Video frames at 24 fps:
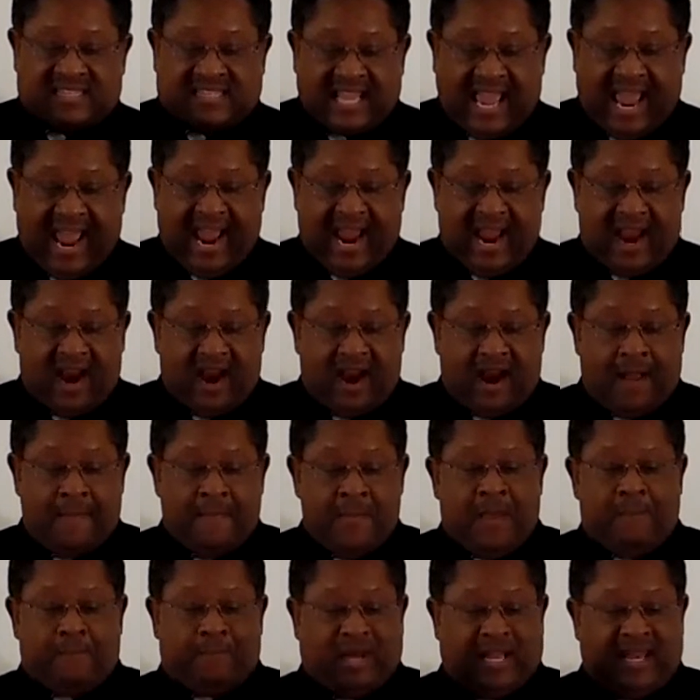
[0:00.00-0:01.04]
is
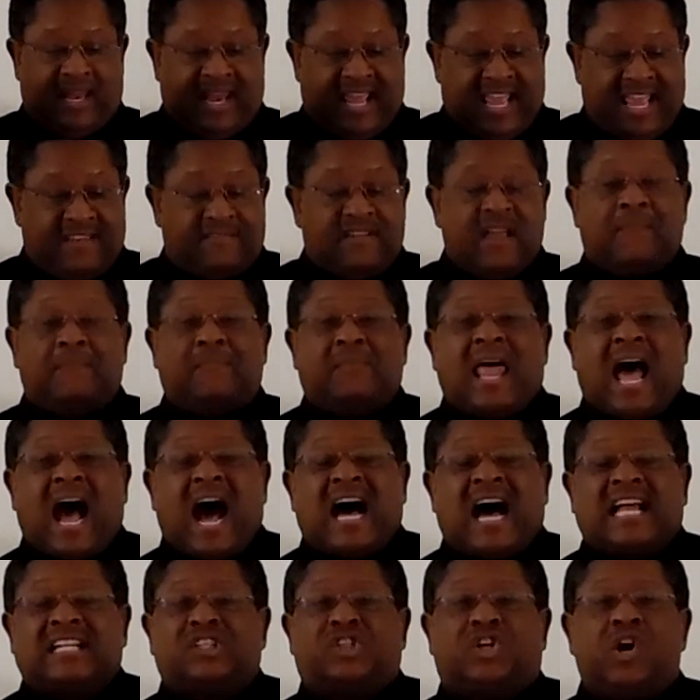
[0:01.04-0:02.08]
there, believe him
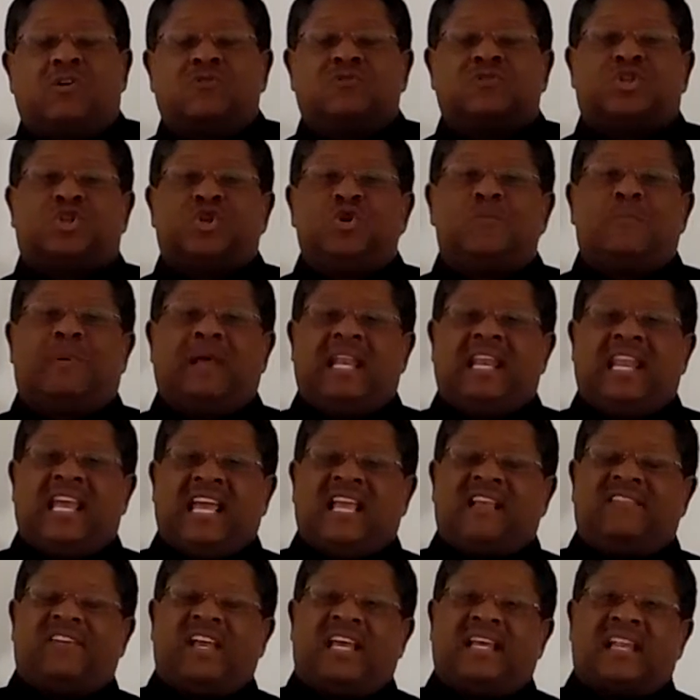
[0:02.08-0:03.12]
not. Don't you
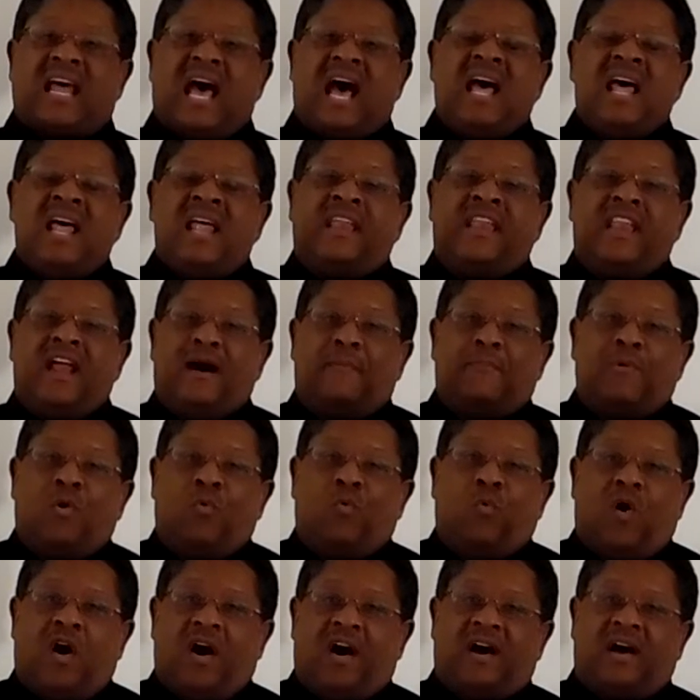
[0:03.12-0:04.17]
believe it. Uh, number
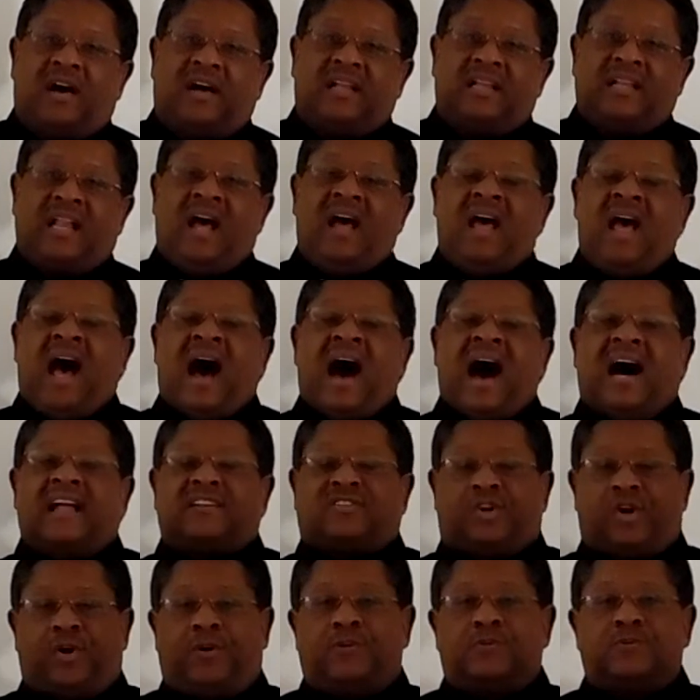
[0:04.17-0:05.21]
one,
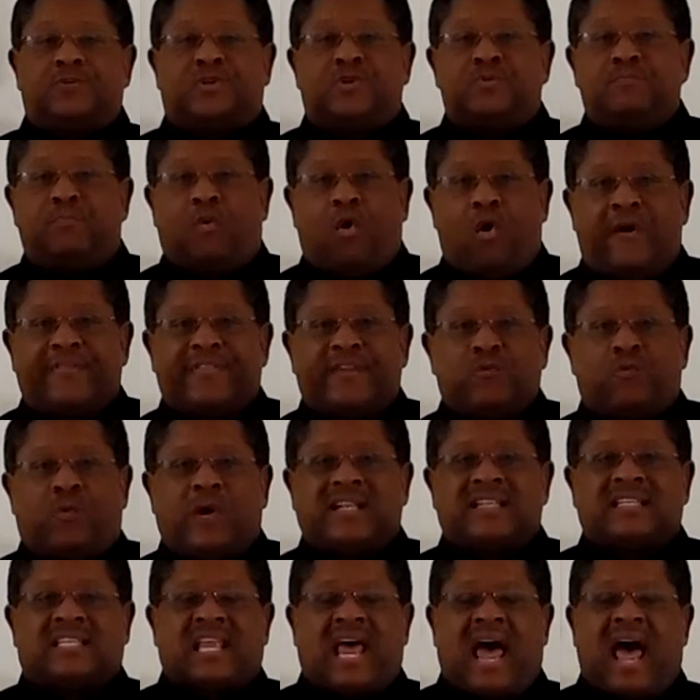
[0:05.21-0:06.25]
I told you more than
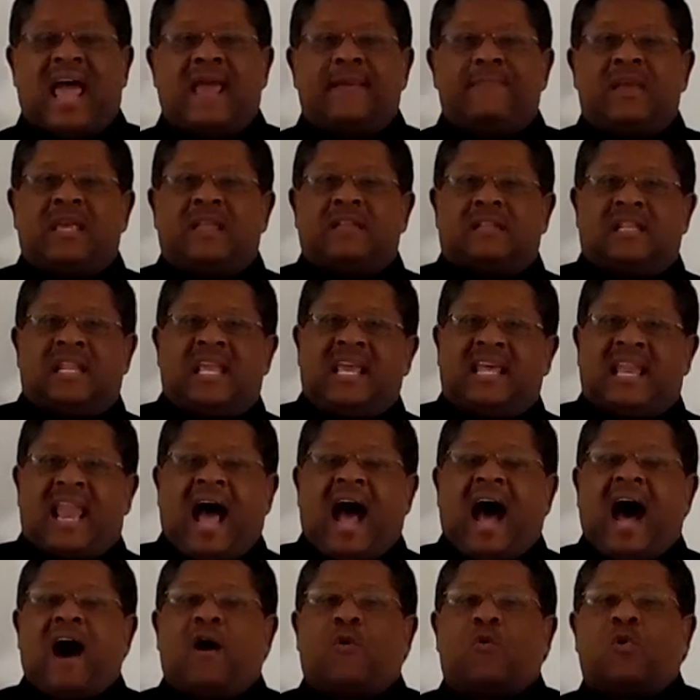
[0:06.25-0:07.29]
one time in, in
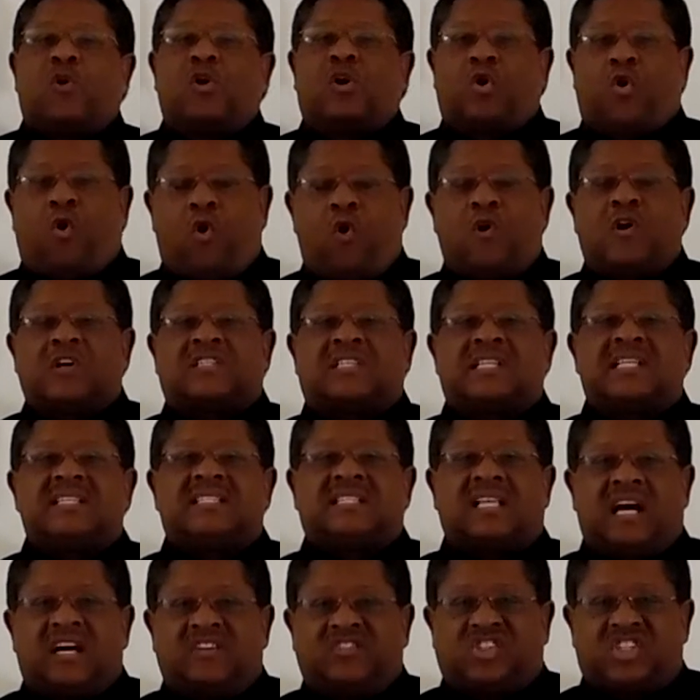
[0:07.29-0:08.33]
our
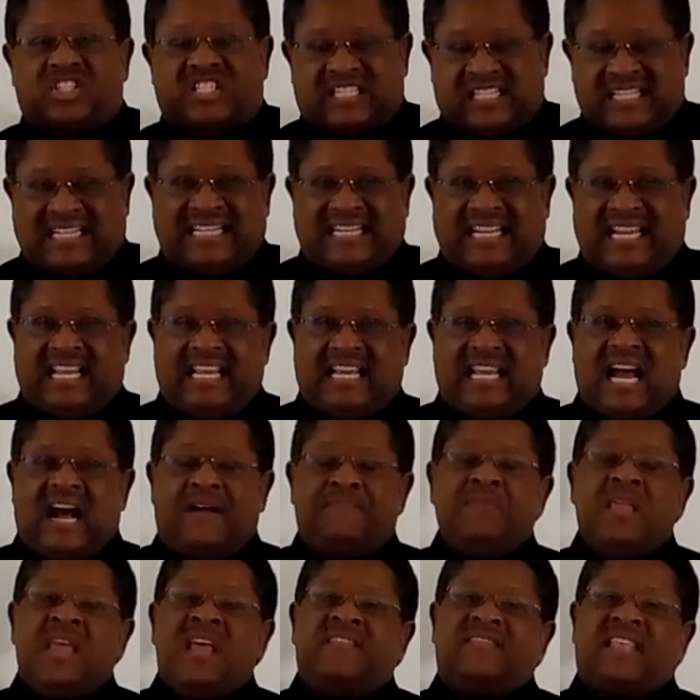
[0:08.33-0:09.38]
courses of study
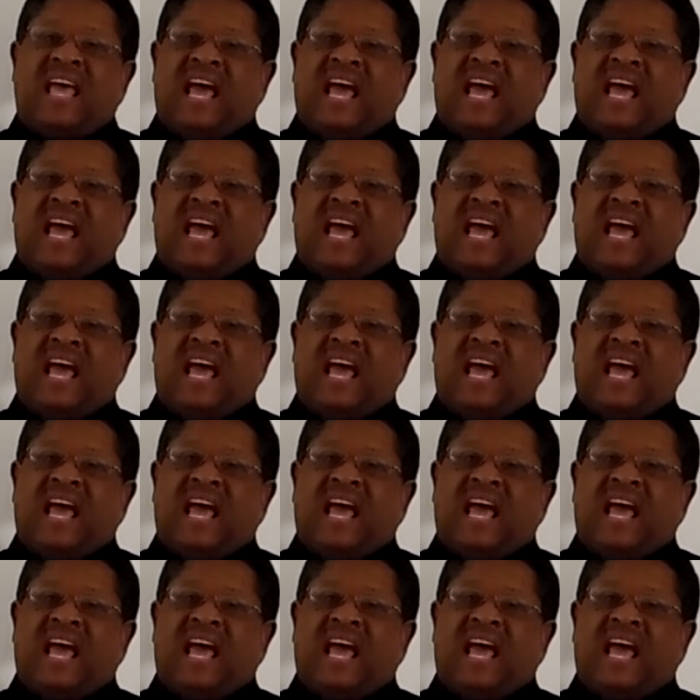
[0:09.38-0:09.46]
uh,